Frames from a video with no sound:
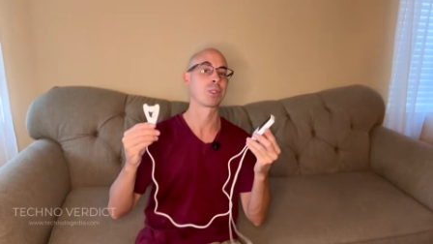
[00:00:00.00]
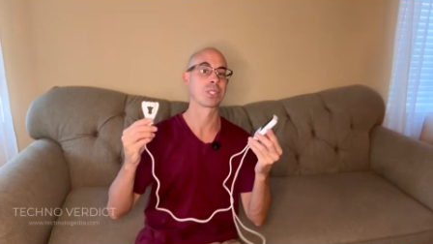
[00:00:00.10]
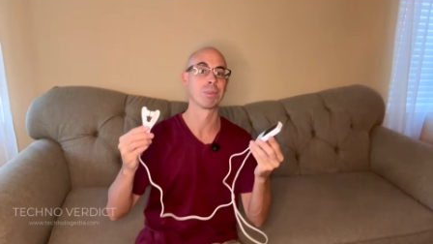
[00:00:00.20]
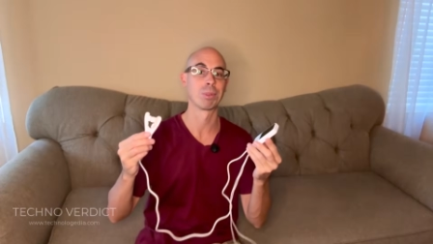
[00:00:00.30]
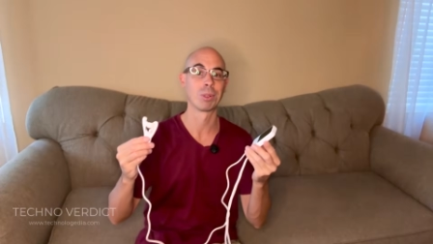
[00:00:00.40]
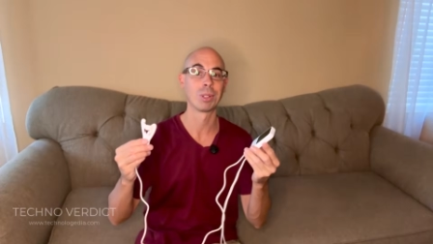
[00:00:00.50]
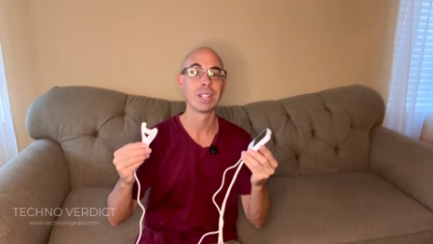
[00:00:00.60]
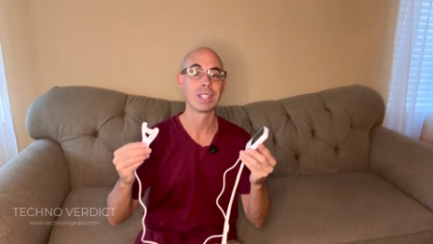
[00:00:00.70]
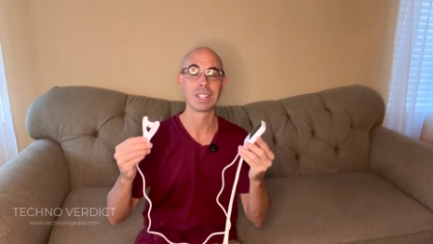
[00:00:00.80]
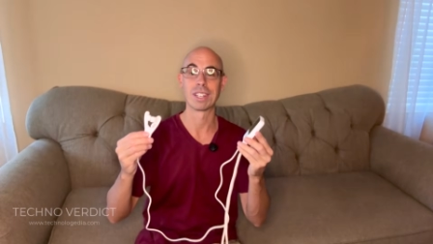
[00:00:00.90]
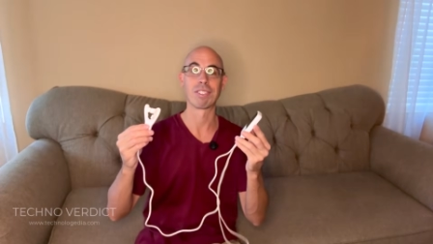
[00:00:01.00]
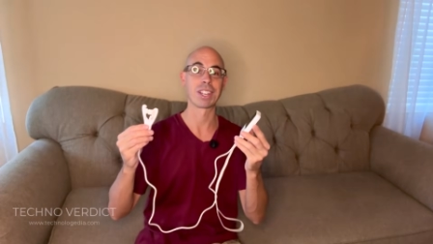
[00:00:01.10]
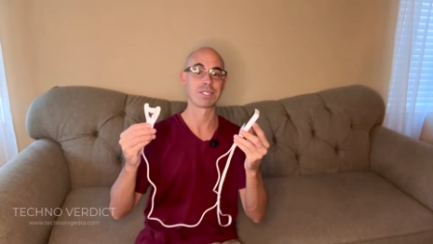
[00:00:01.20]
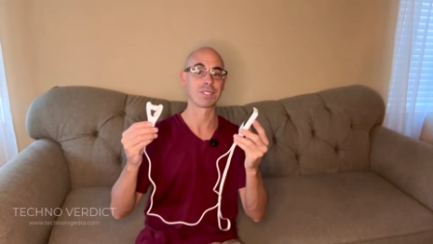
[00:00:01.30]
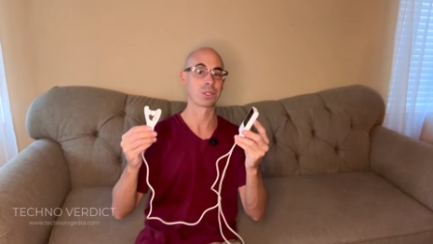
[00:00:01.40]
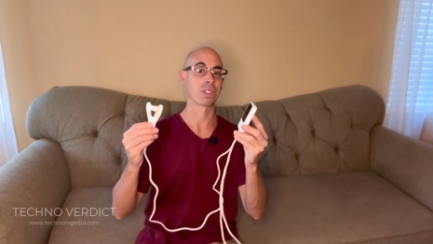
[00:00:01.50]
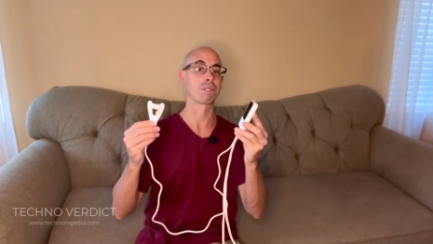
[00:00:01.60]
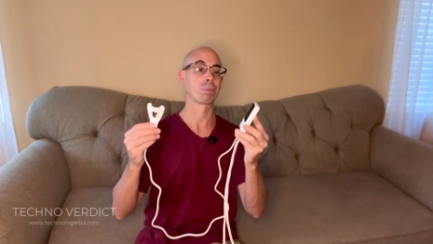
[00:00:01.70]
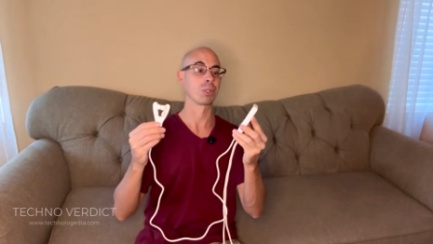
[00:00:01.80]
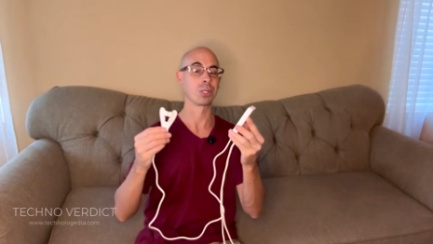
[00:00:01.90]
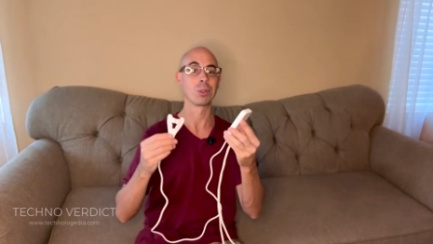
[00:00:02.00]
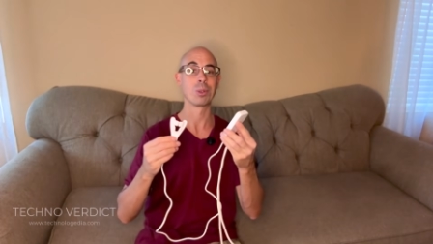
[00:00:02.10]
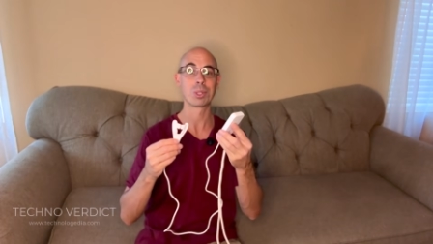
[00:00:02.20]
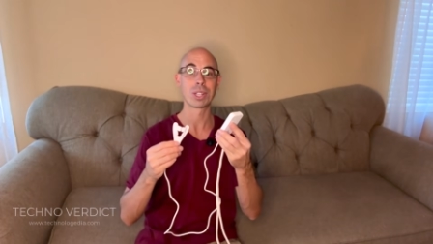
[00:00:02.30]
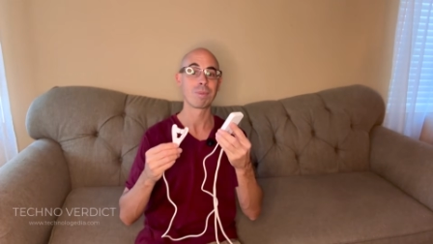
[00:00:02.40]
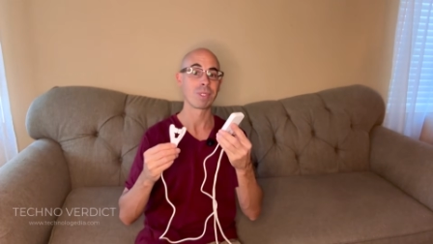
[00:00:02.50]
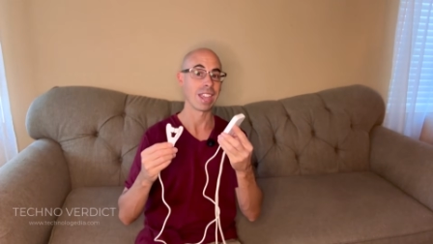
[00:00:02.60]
was simple, the device feels comfortable to use,